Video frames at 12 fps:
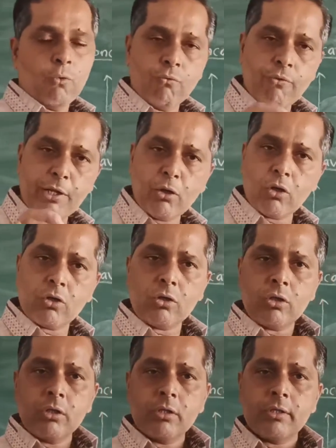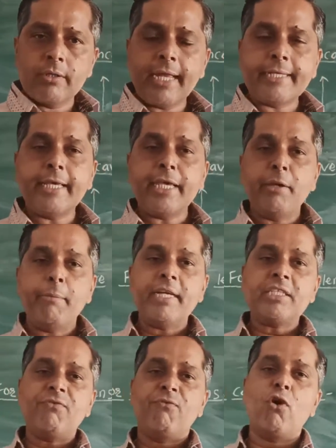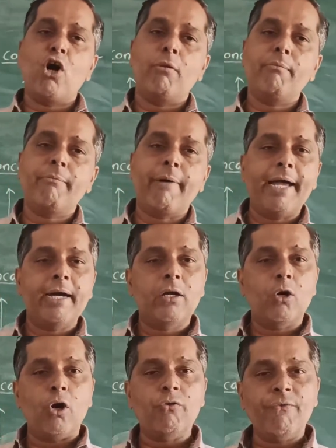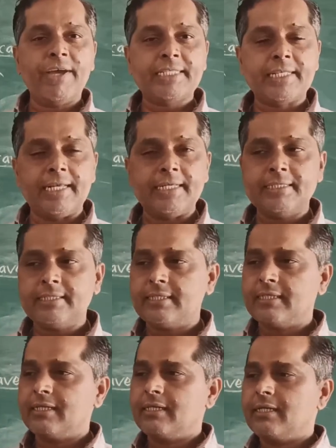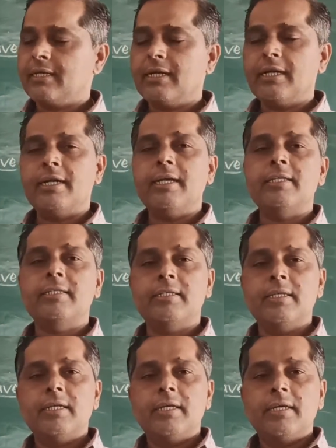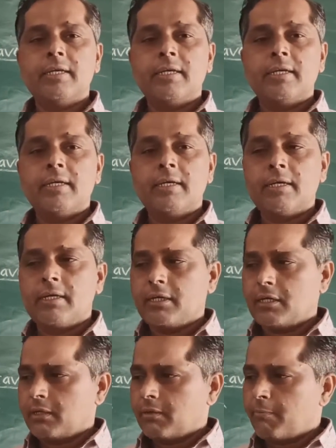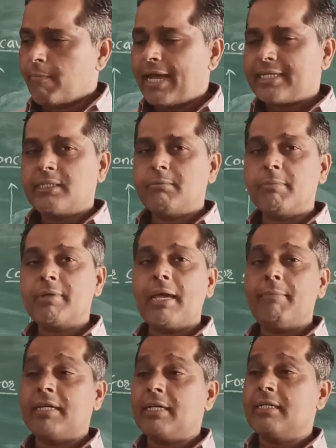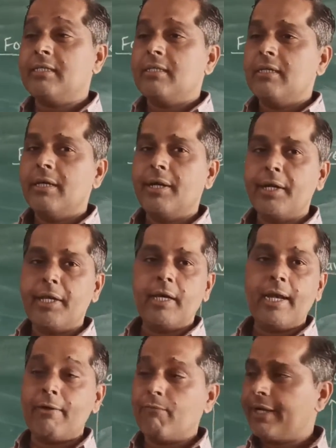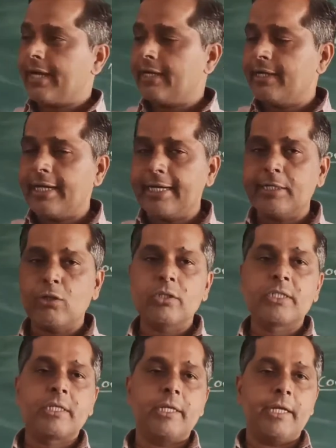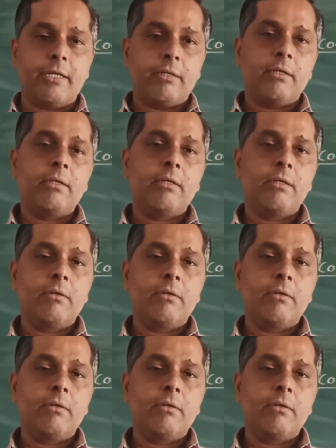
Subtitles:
We know that the image formed by a convex lens, it is maximum time it is real and we can take it on screen.